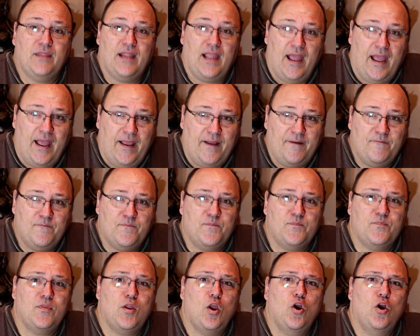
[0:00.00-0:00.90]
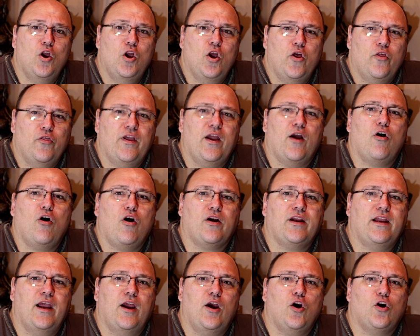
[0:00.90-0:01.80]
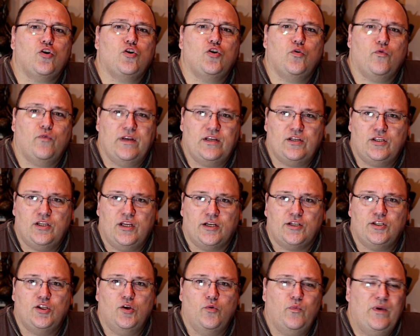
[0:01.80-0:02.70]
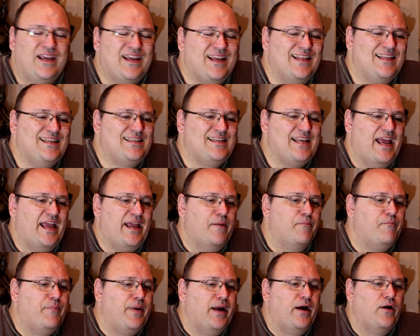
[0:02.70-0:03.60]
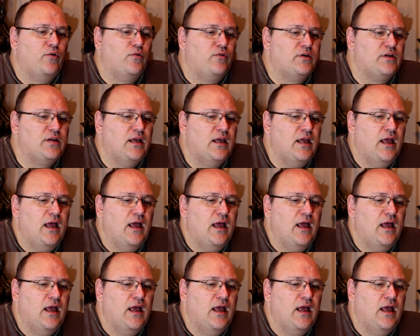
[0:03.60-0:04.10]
Okay? There are characteristics that we can say about